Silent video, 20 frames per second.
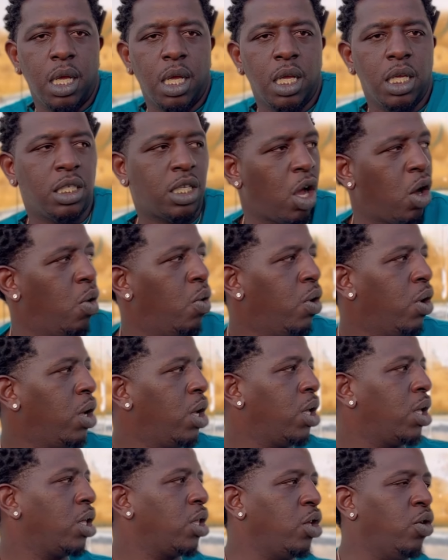So
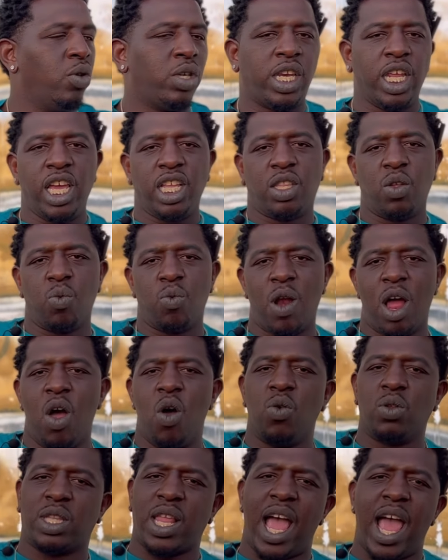you did the
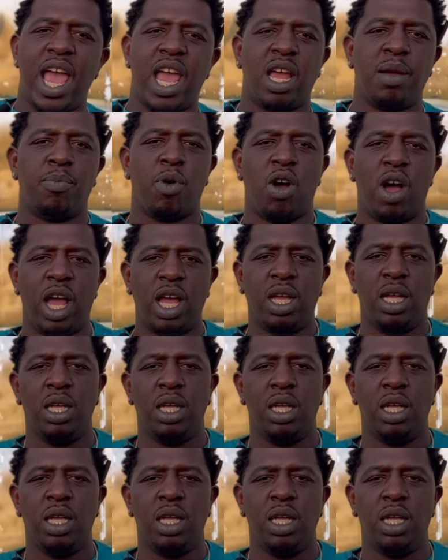wrong thing, boy.